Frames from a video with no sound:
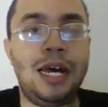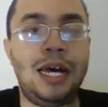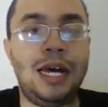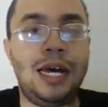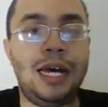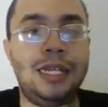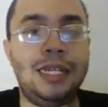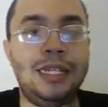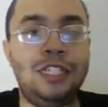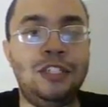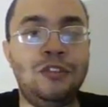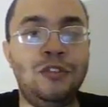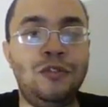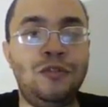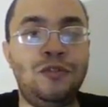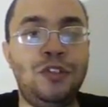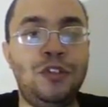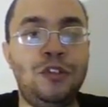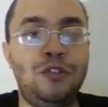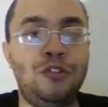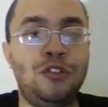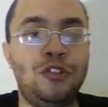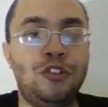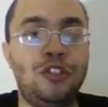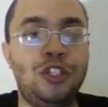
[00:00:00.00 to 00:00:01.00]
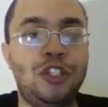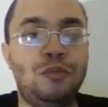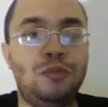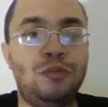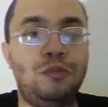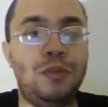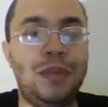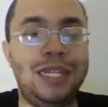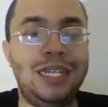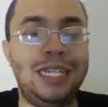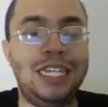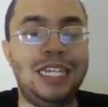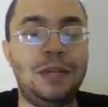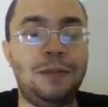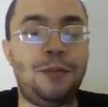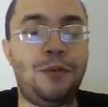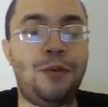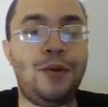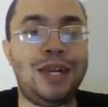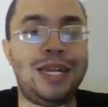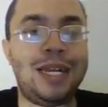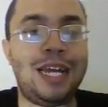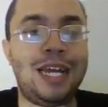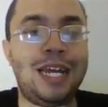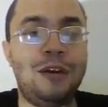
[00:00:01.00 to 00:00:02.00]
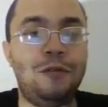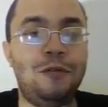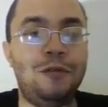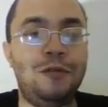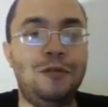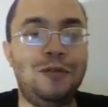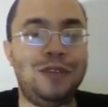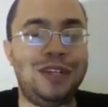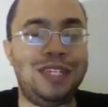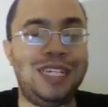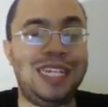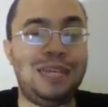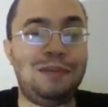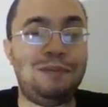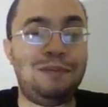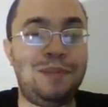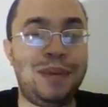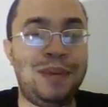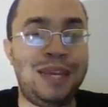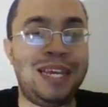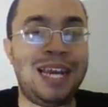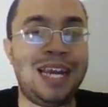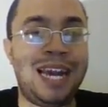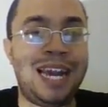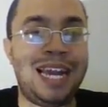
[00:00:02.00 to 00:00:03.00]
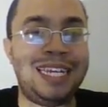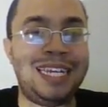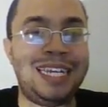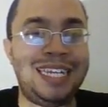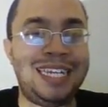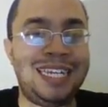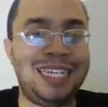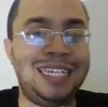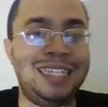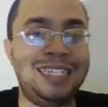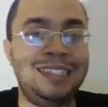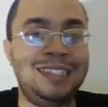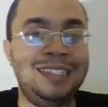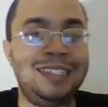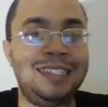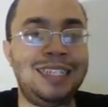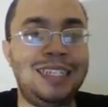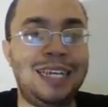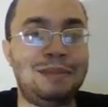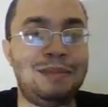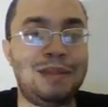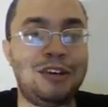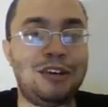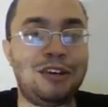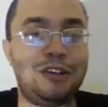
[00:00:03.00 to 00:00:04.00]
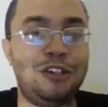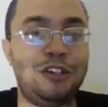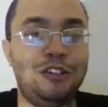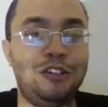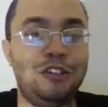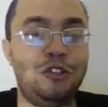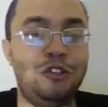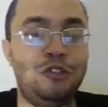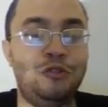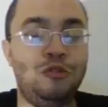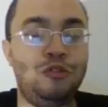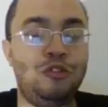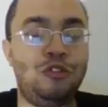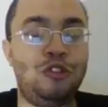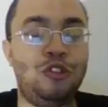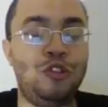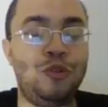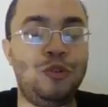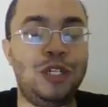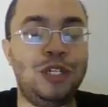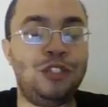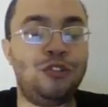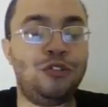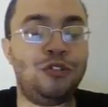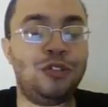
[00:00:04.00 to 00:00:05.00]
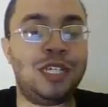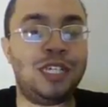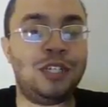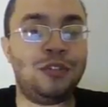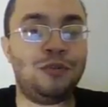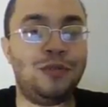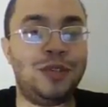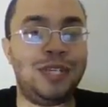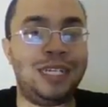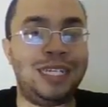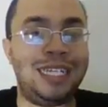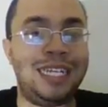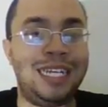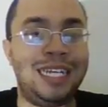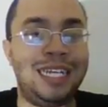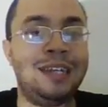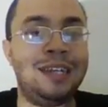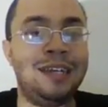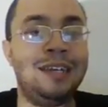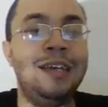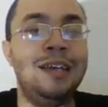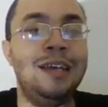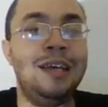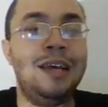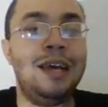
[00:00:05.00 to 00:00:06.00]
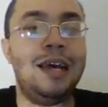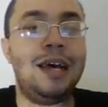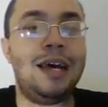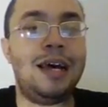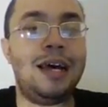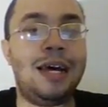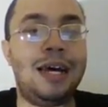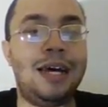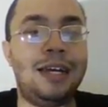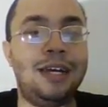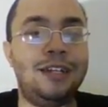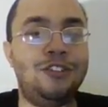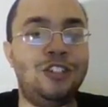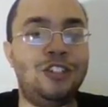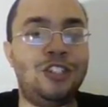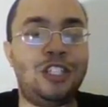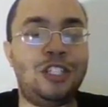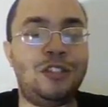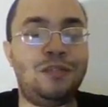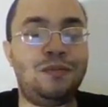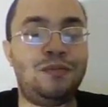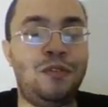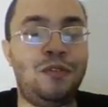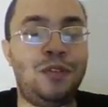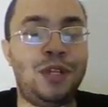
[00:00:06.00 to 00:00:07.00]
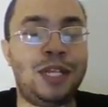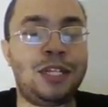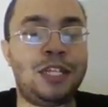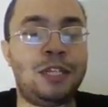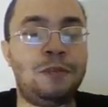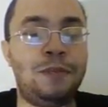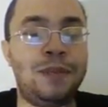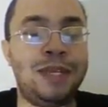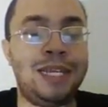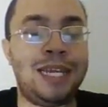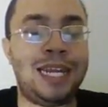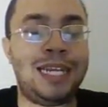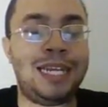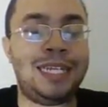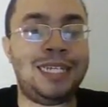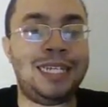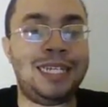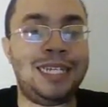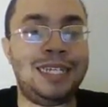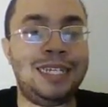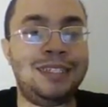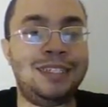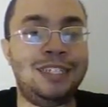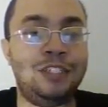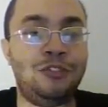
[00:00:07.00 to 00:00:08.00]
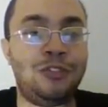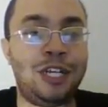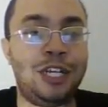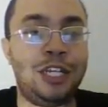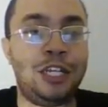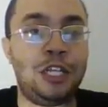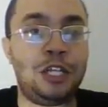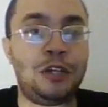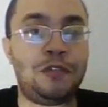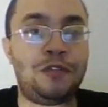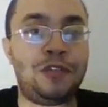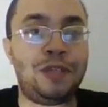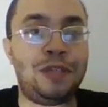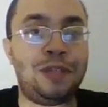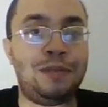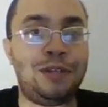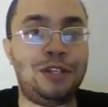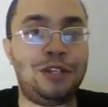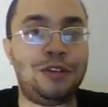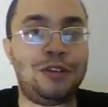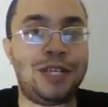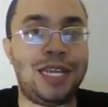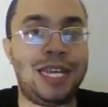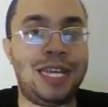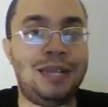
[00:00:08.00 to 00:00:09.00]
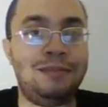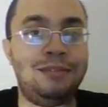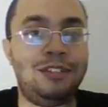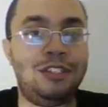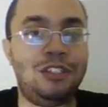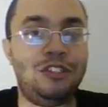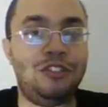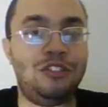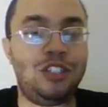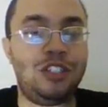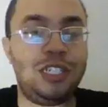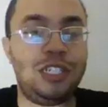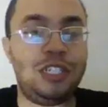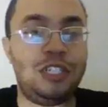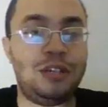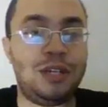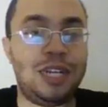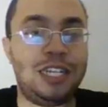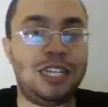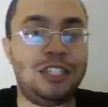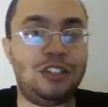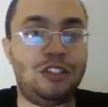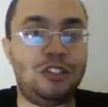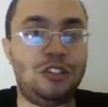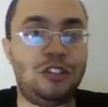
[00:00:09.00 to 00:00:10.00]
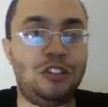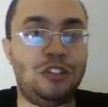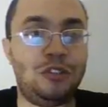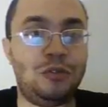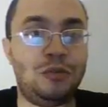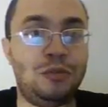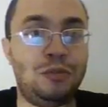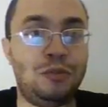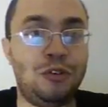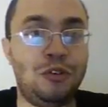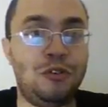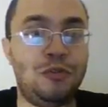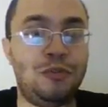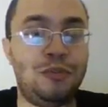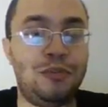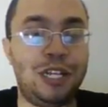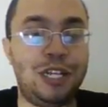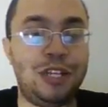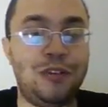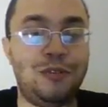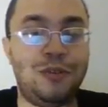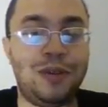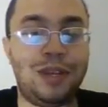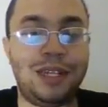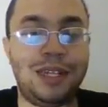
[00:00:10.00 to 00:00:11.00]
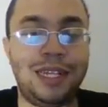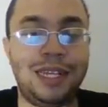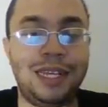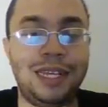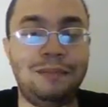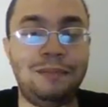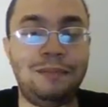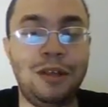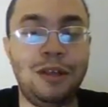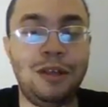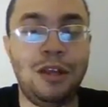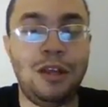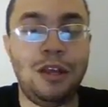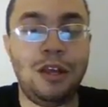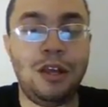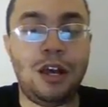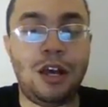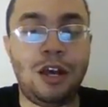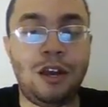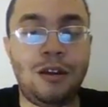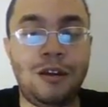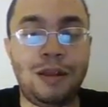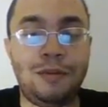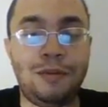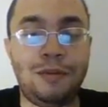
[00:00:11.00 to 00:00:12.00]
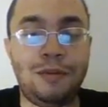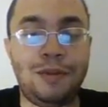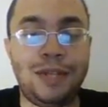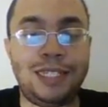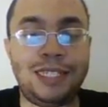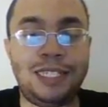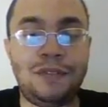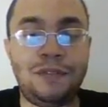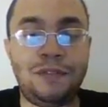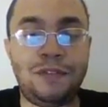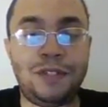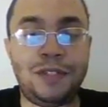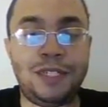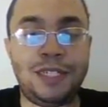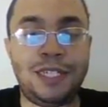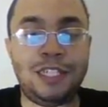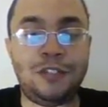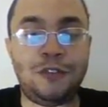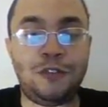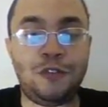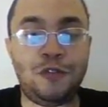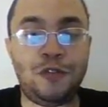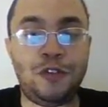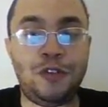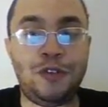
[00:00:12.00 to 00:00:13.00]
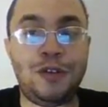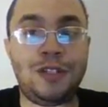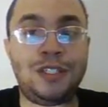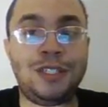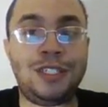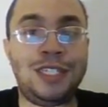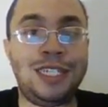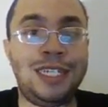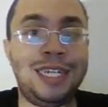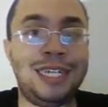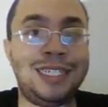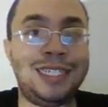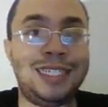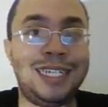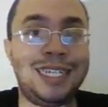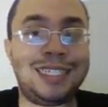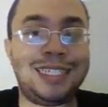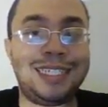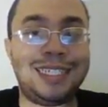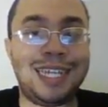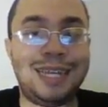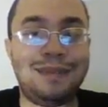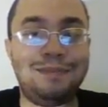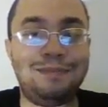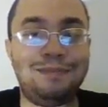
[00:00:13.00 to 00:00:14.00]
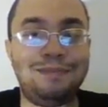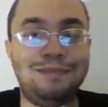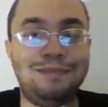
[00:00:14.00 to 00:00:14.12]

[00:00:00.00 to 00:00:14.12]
These reviews are just mainly to point out really big ideas. I'm not going to do too intricate reading. Just pull out the big ideas and try to look for them in your games, and you guys just should improve pretty quickly. Alright, well that's it for today's review. I'll see you guys next time.